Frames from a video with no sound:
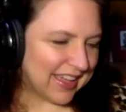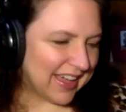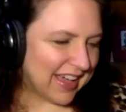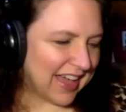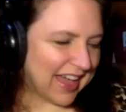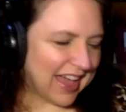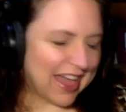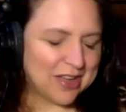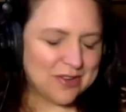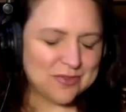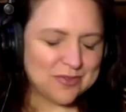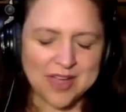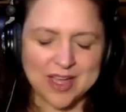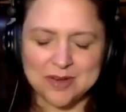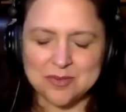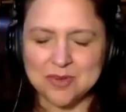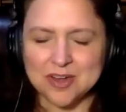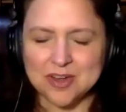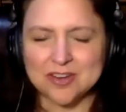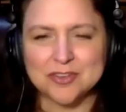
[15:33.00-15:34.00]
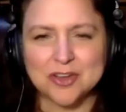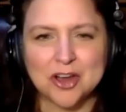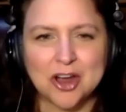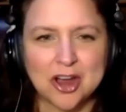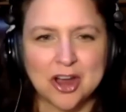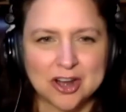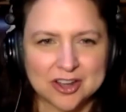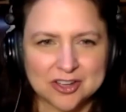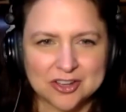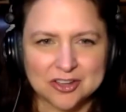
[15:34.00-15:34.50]
I read one of your
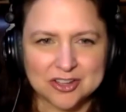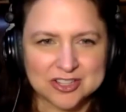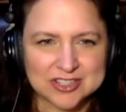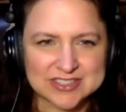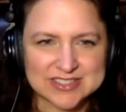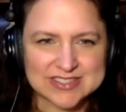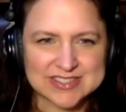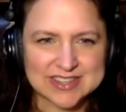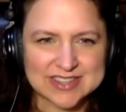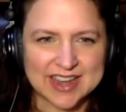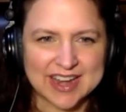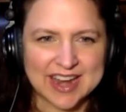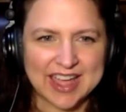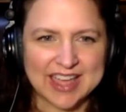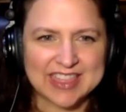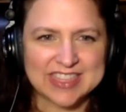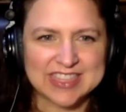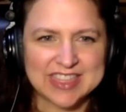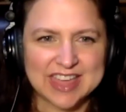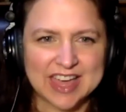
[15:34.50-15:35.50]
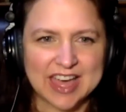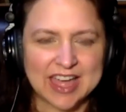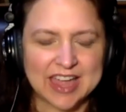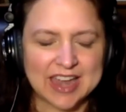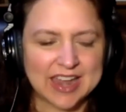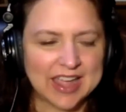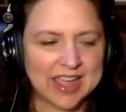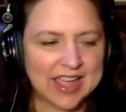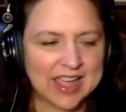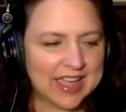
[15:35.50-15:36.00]
articles, and I thought,
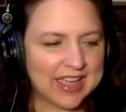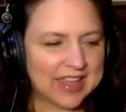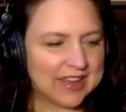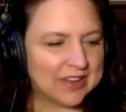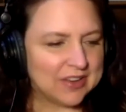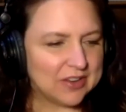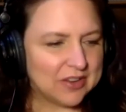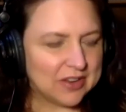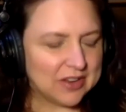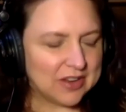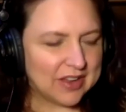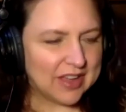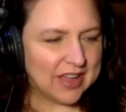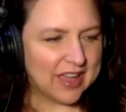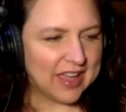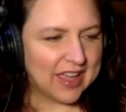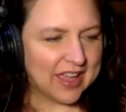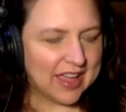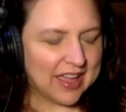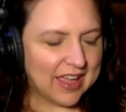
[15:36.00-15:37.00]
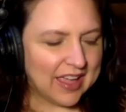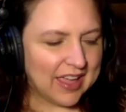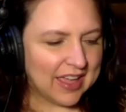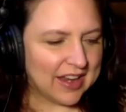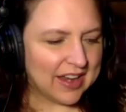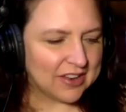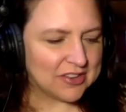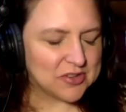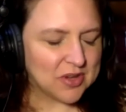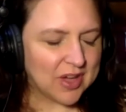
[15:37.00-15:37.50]
and
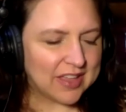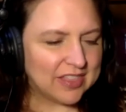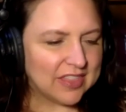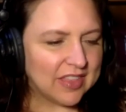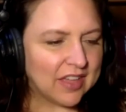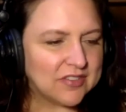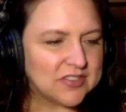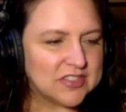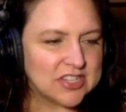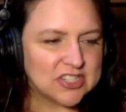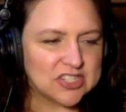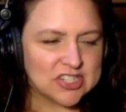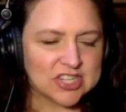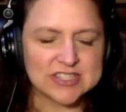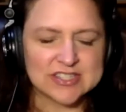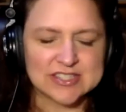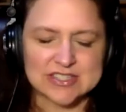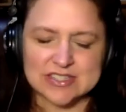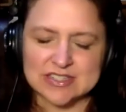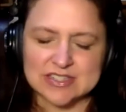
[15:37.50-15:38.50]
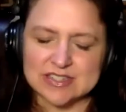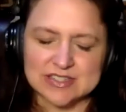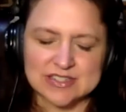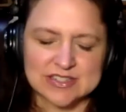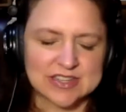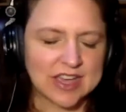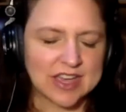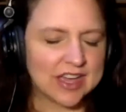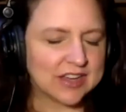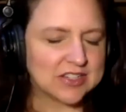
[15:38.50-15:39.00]
so I'd love to just
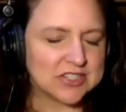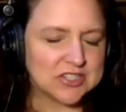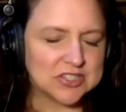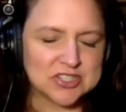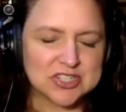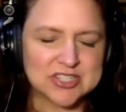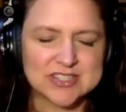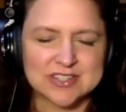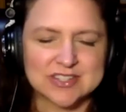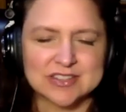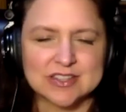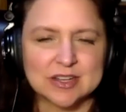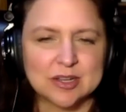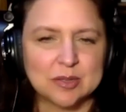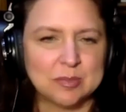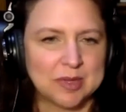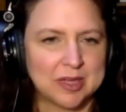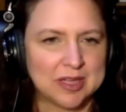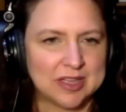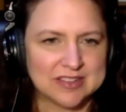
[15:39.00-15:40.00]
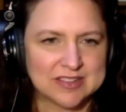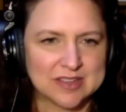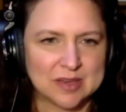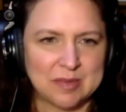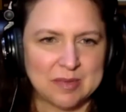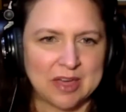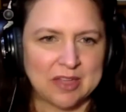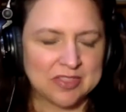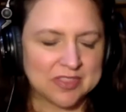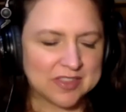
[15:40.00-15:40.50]
talk to you just a little bit
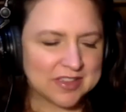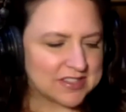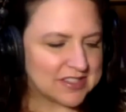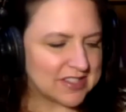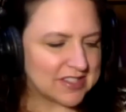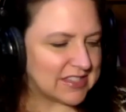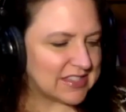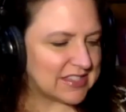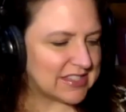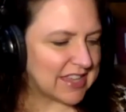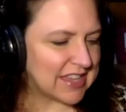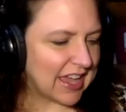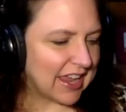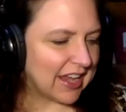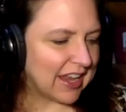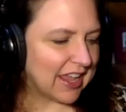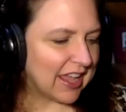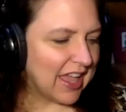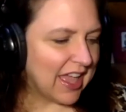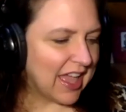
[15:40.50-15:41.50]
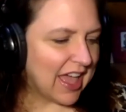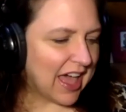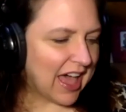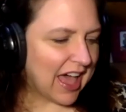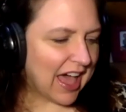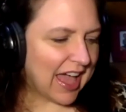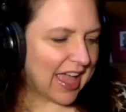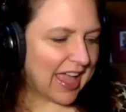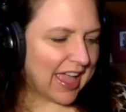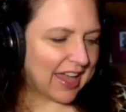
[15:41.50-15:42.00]
about this. It said,
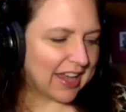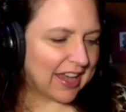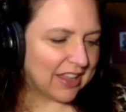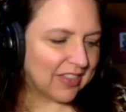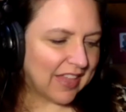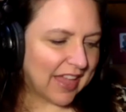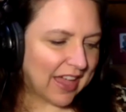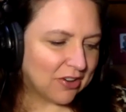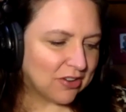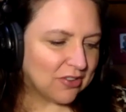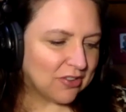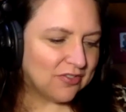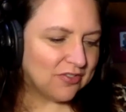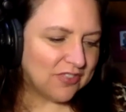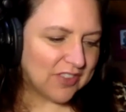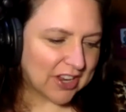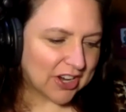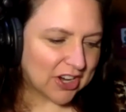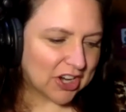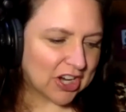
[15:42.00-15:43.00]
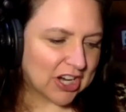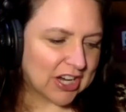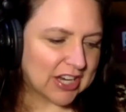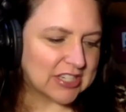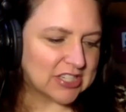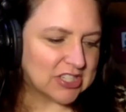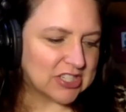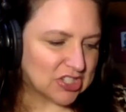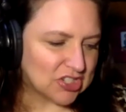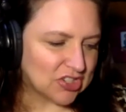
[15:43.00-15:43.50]
I had allowed fear,
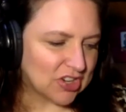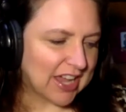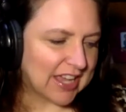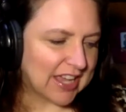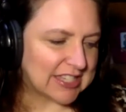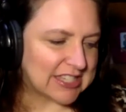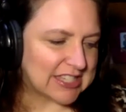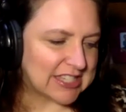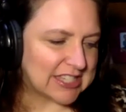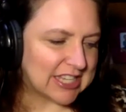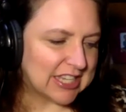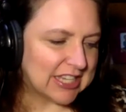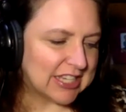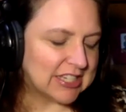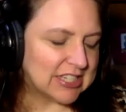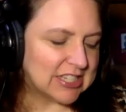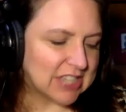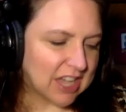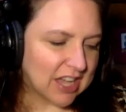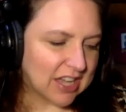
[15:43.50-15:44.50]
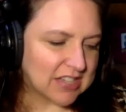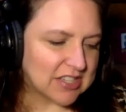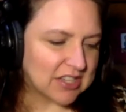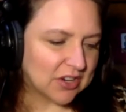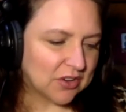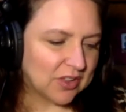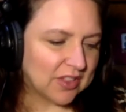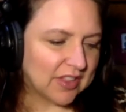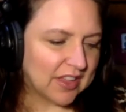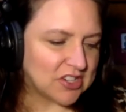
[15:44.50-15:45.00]
stress,
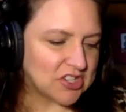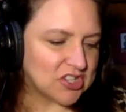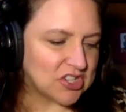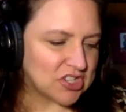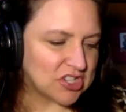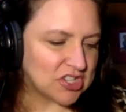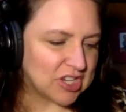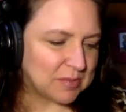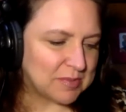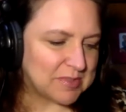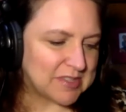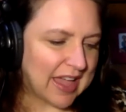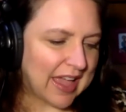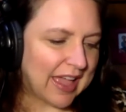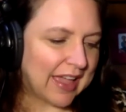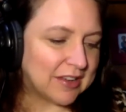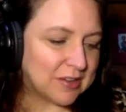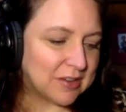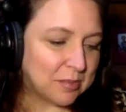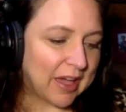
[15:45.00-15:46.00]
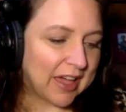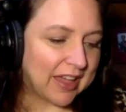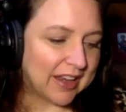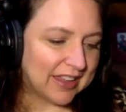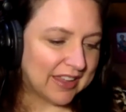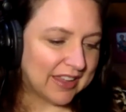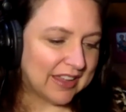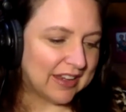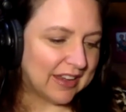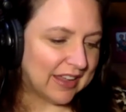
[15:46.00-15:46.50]
toxic relationships, and bad
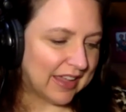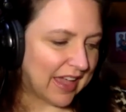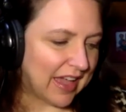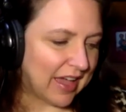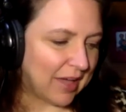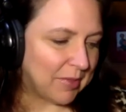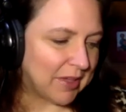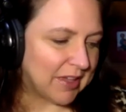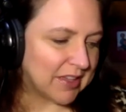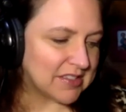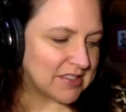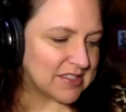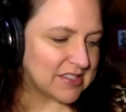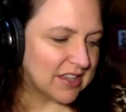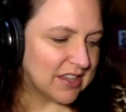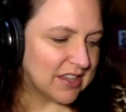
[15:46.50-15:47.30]
eating habits